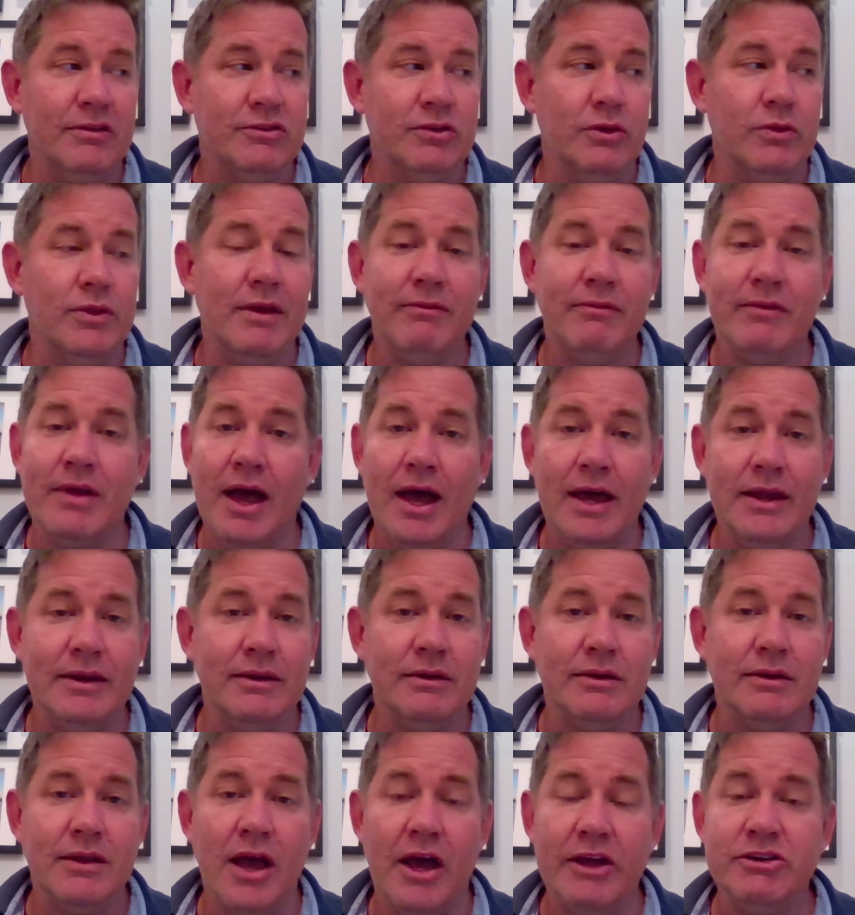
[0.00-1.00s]
So they've
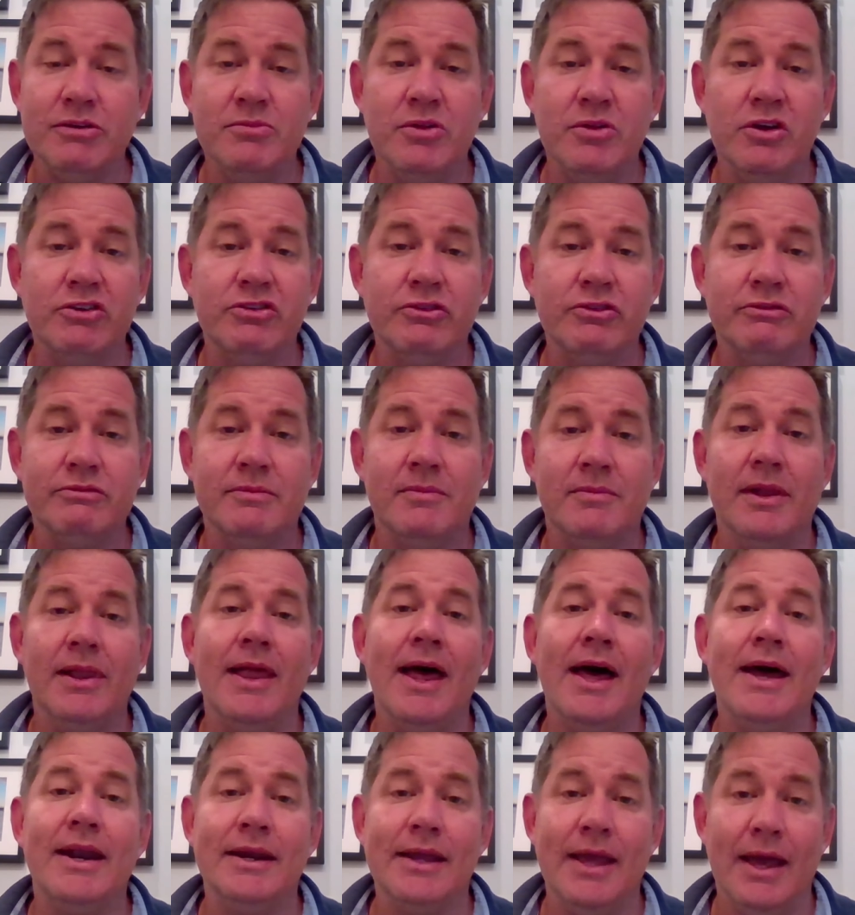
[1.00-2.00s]
gotten contributions from
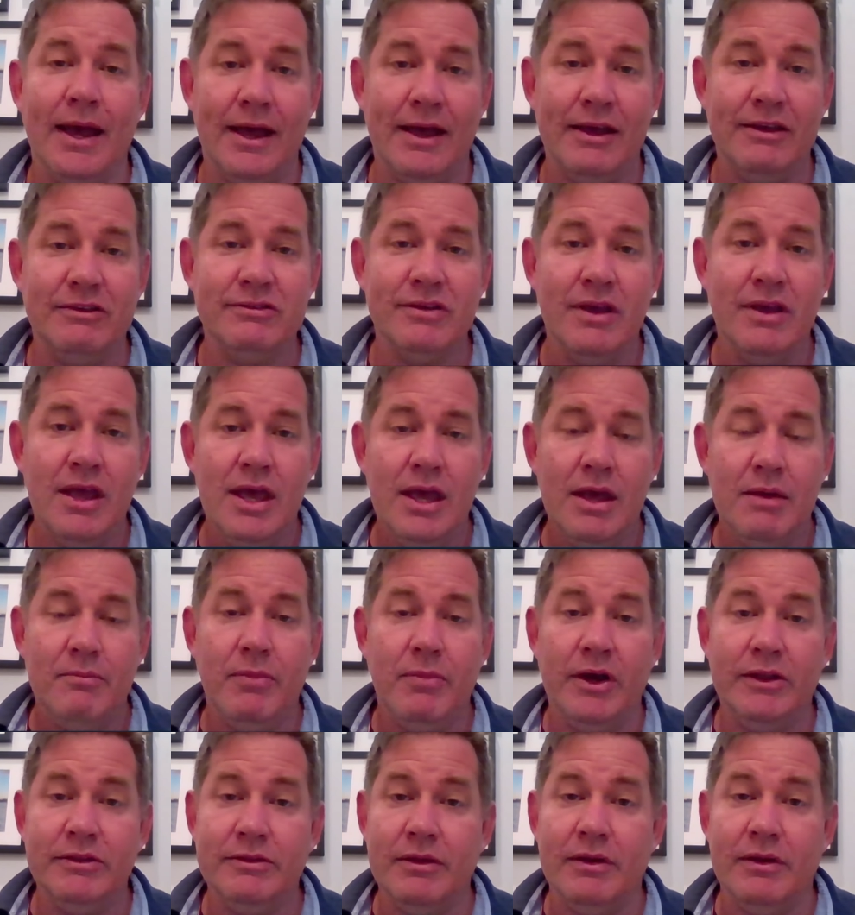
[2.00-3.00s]
a lot of guys.
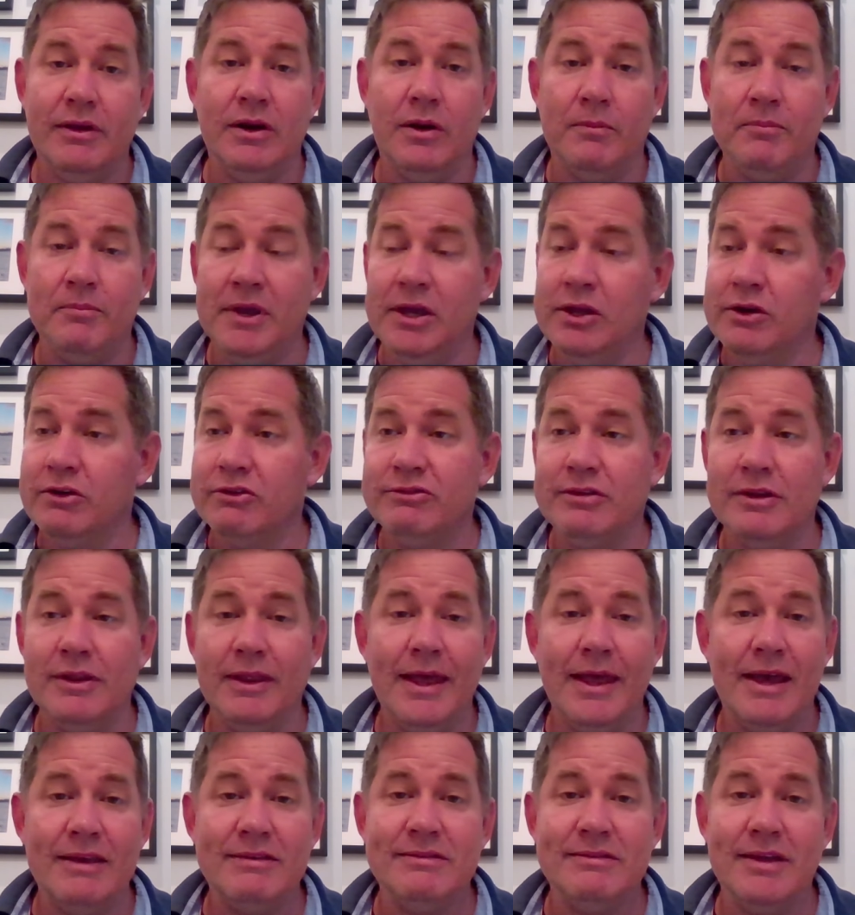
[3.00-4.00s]
But, you know,
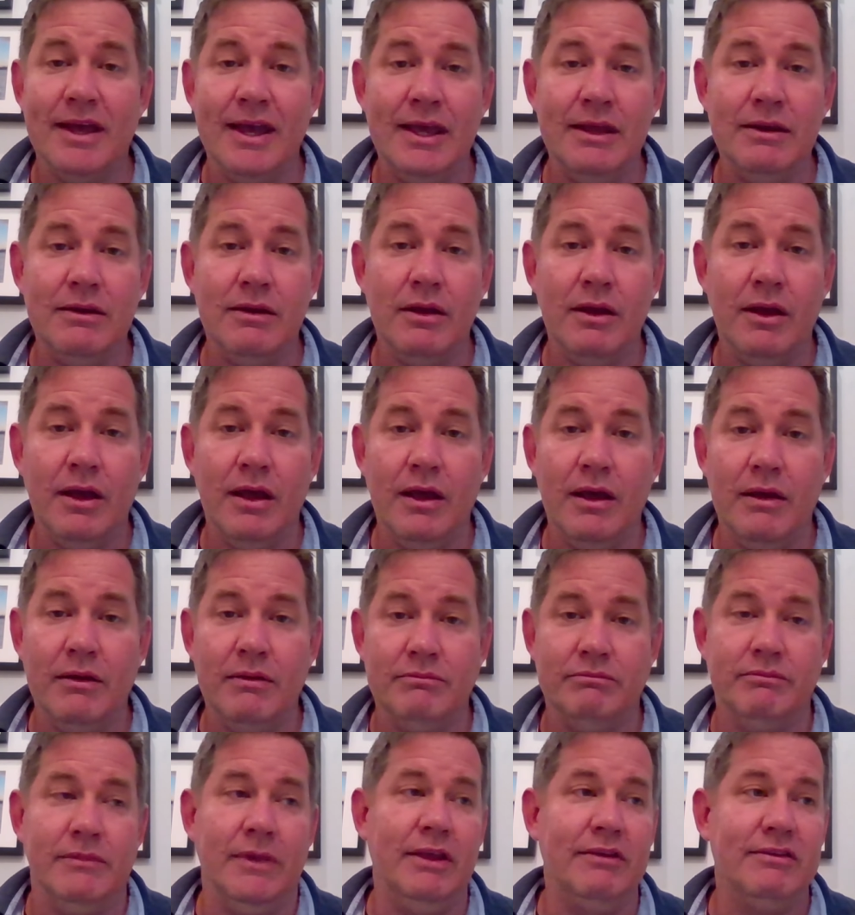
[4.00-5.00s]
Peterson last night,
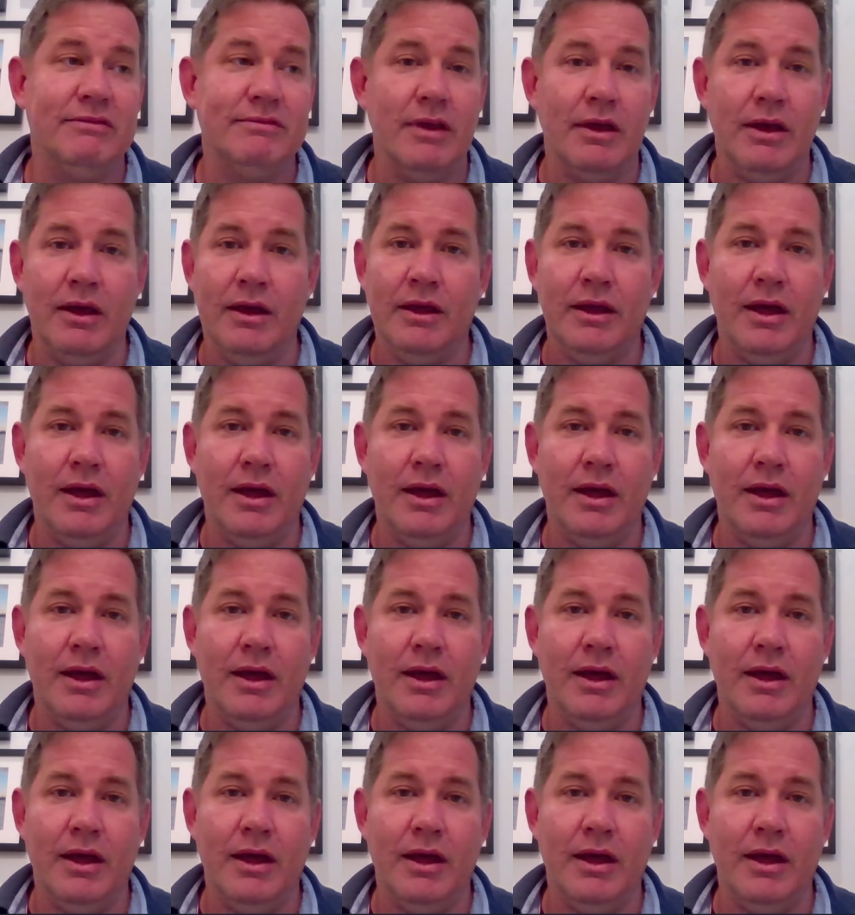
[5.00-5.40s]
he's